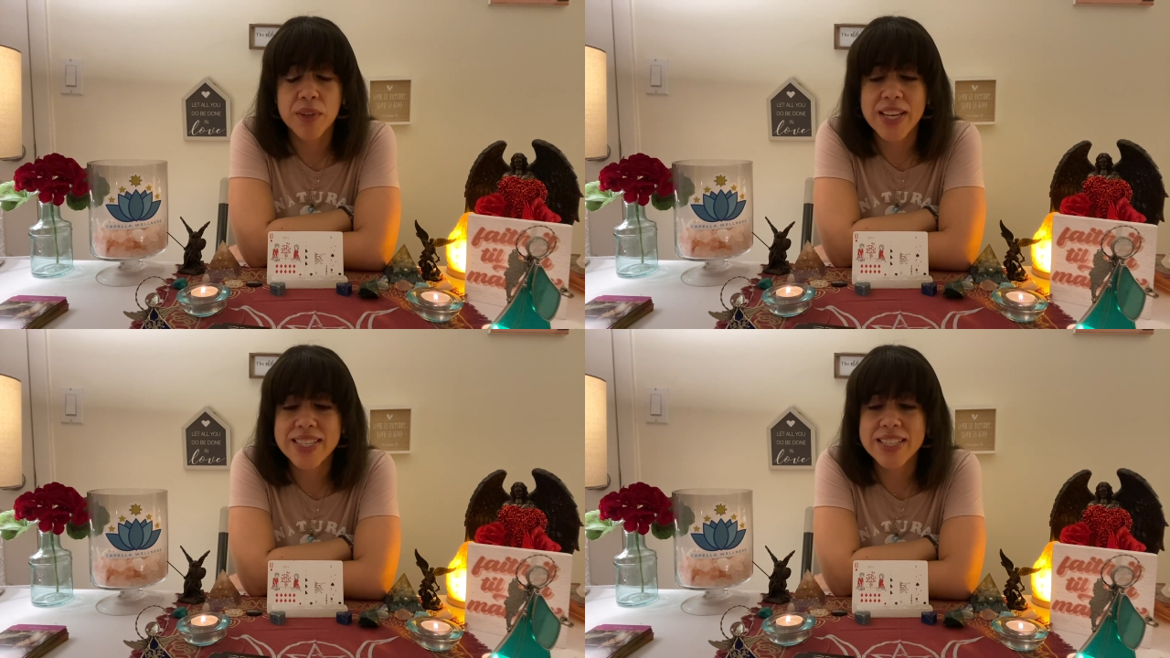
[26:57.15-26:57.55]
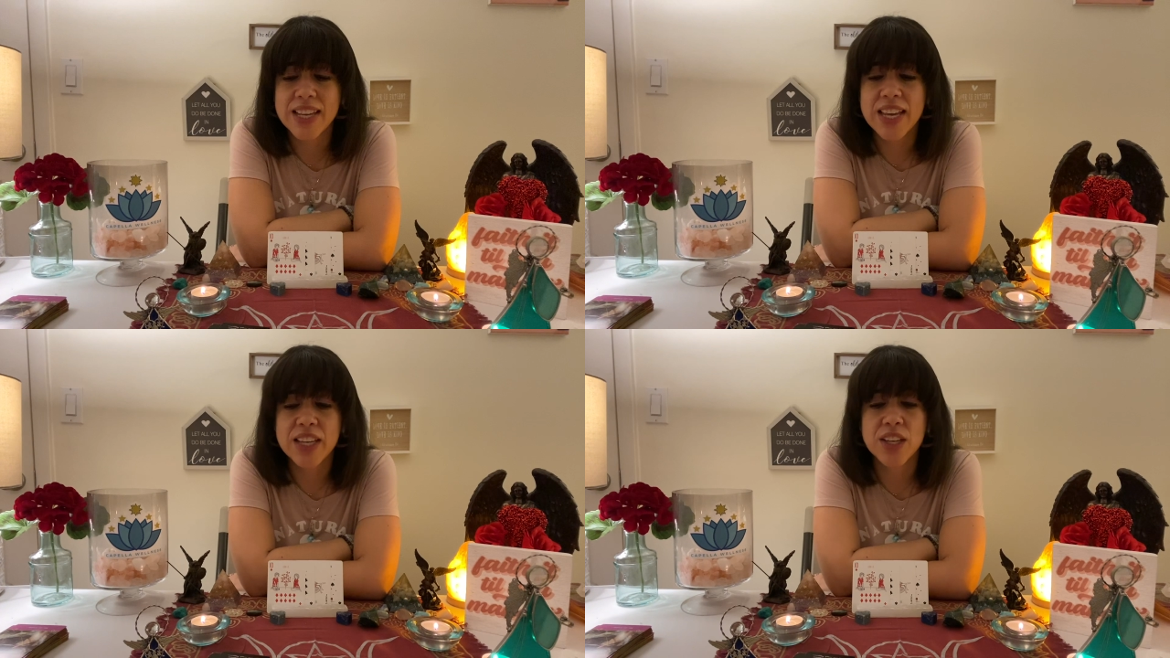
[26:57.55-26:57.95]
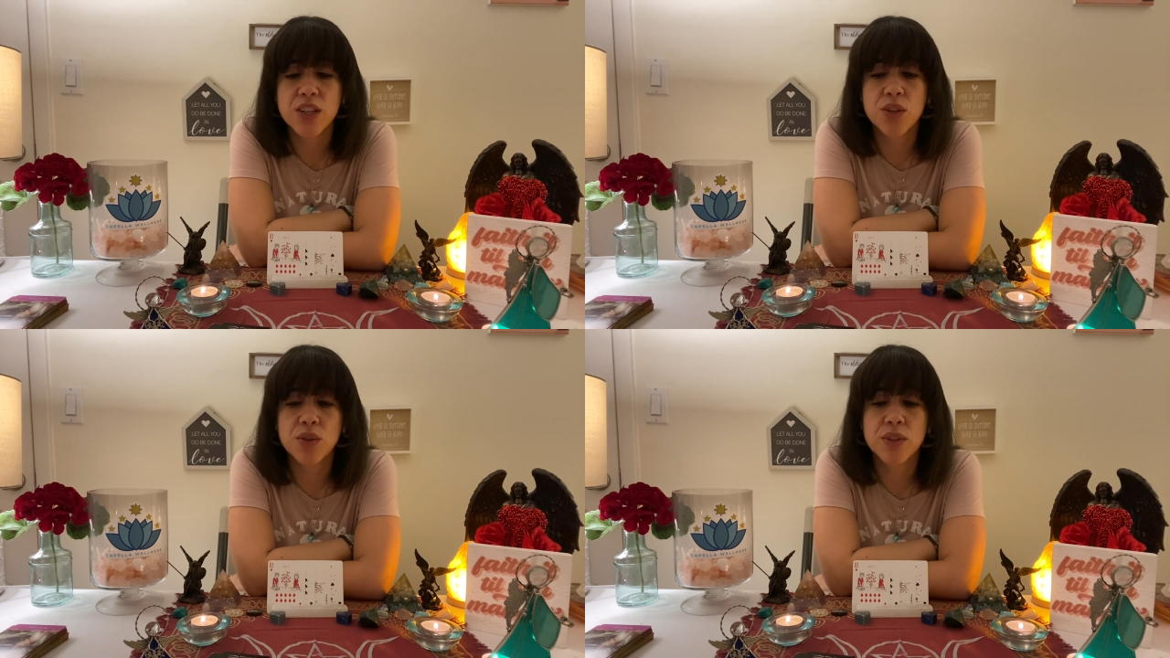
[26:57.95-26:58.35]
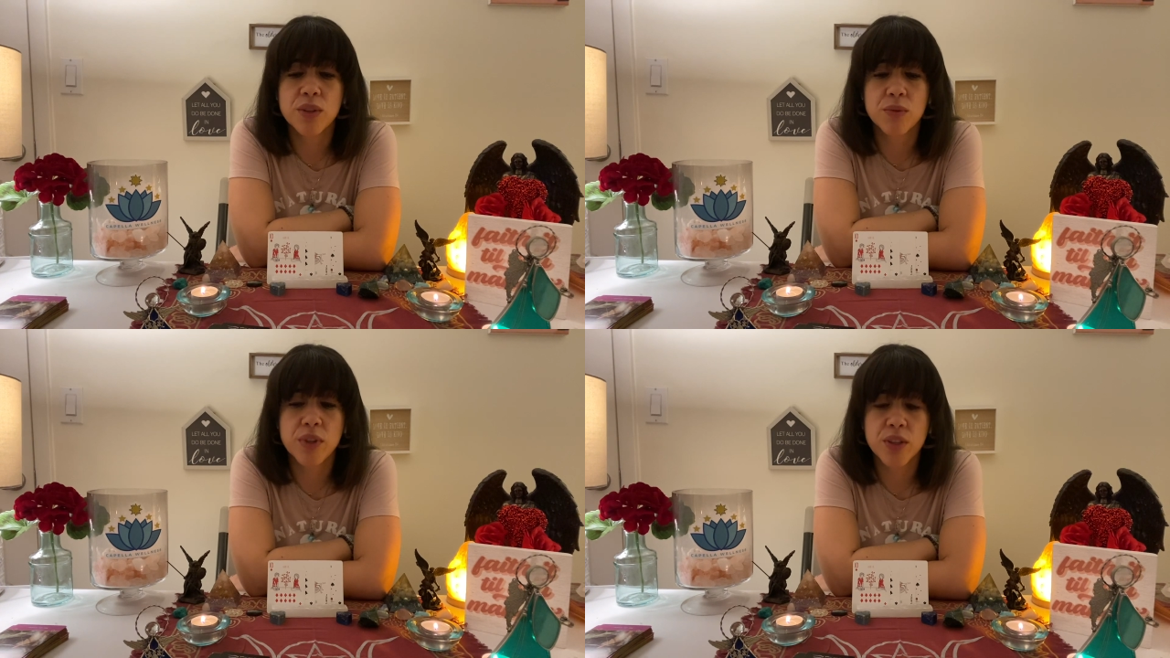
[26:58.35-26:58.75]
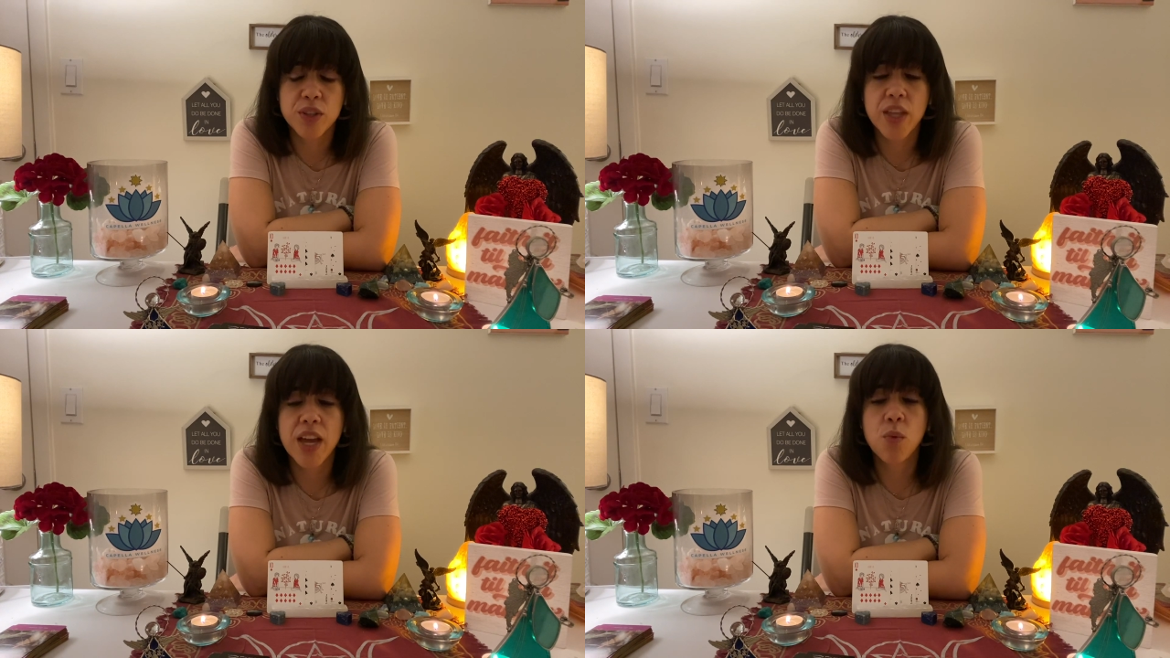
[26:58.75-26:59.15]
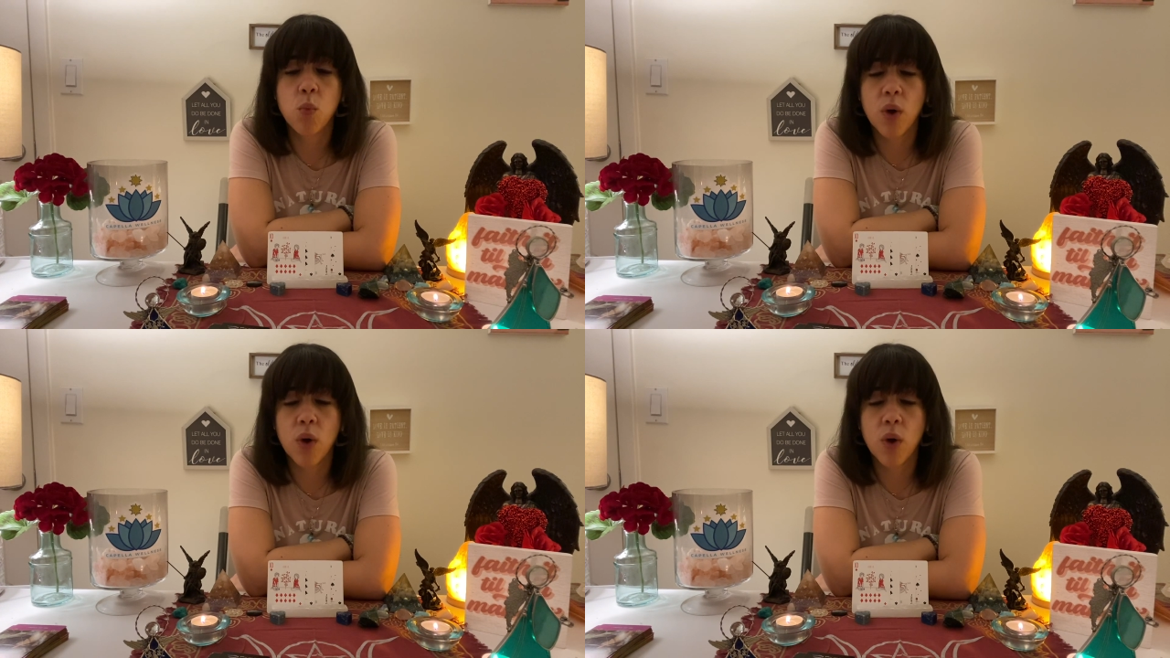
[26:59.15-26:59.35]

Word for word: It's like you're the, they